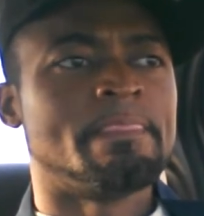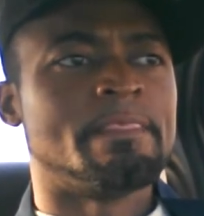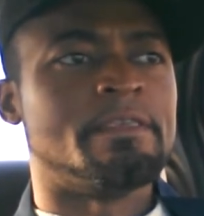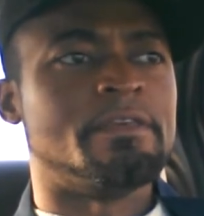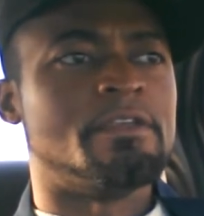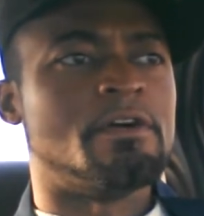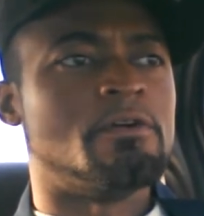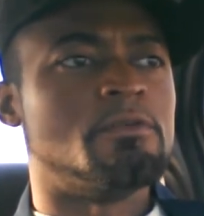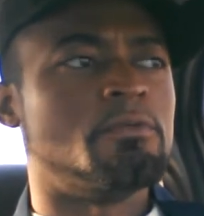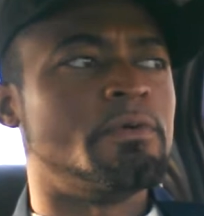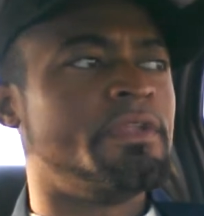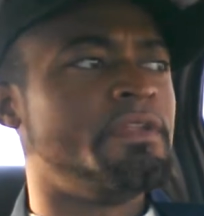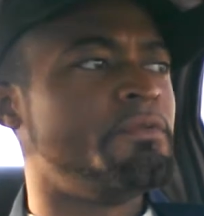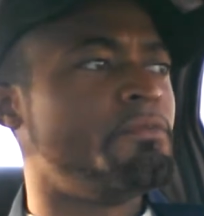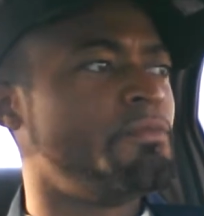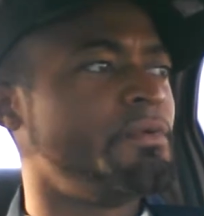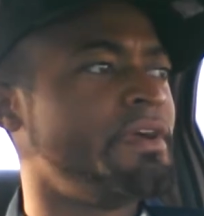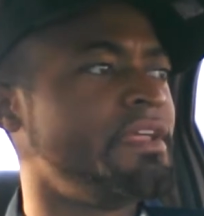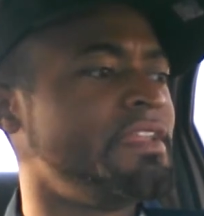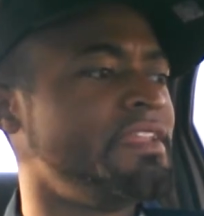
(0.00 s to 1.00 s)

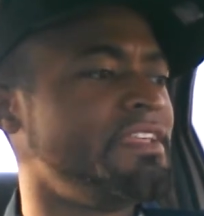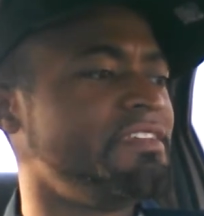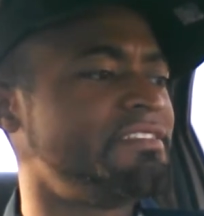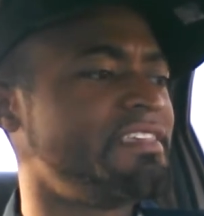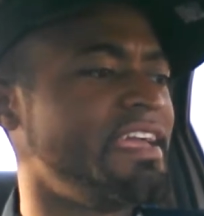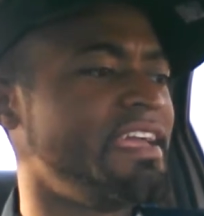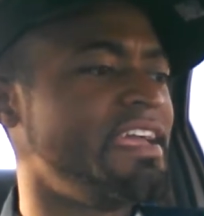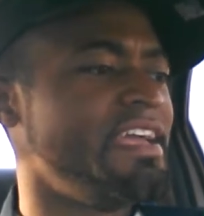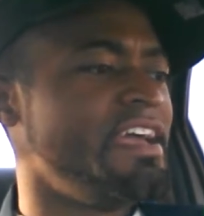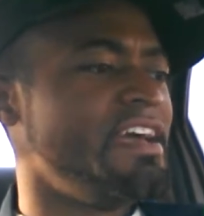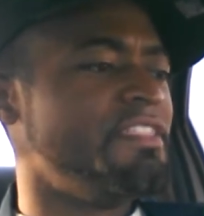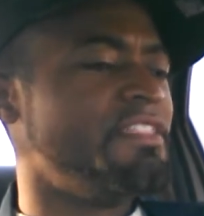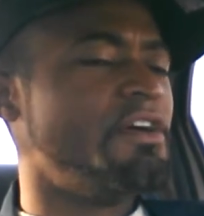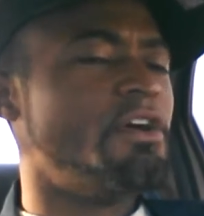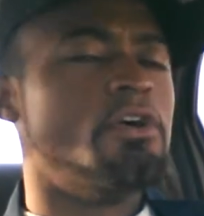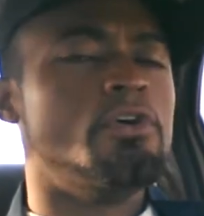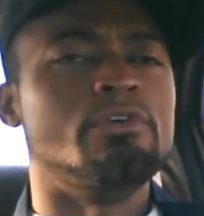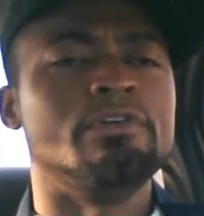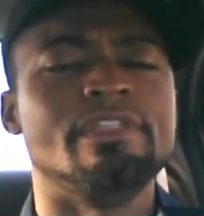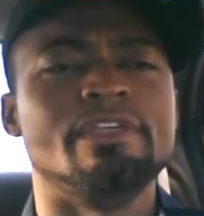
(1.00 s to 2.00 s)
When you say the
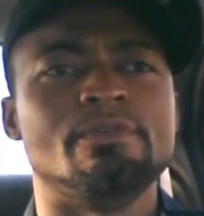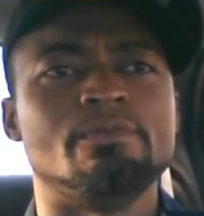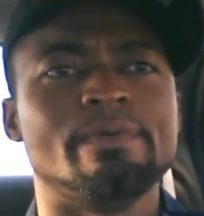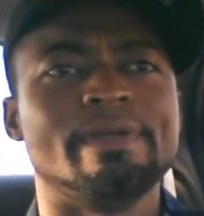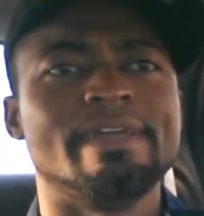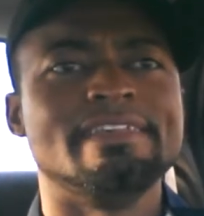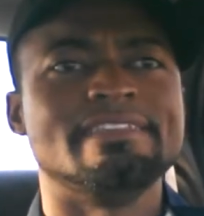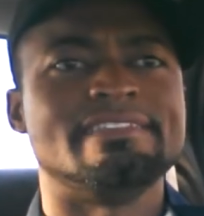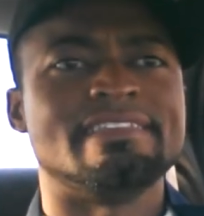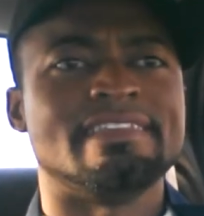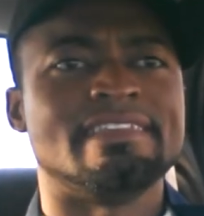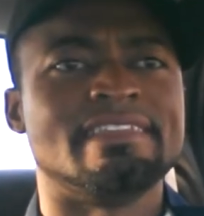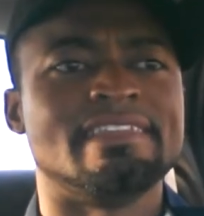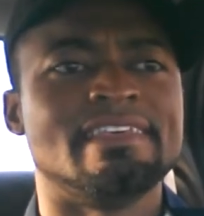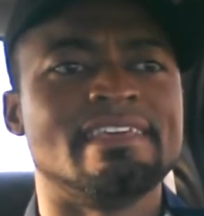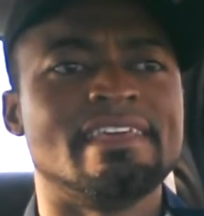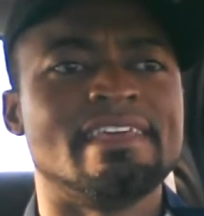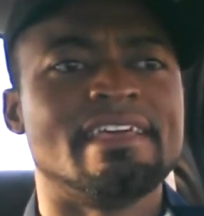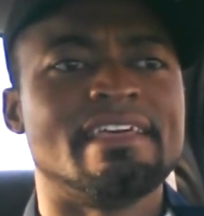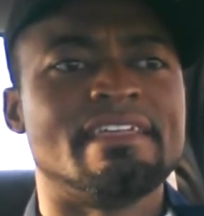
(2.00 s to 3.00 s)
only
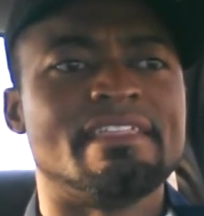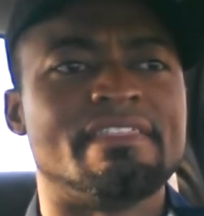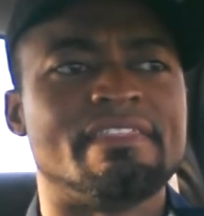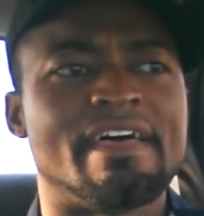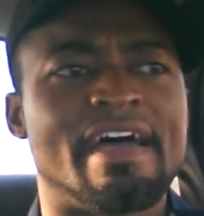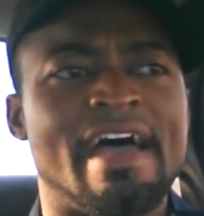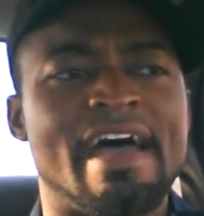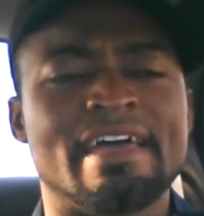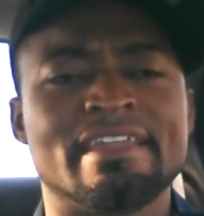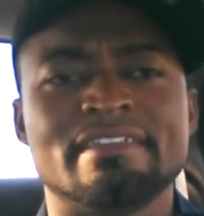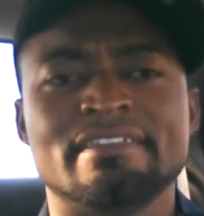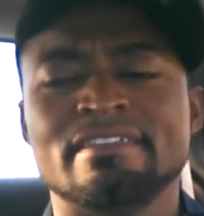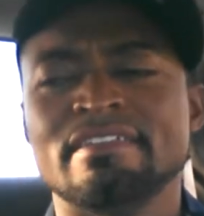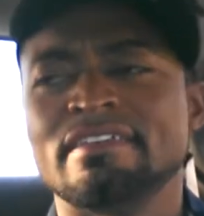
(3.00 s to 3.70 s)
reason that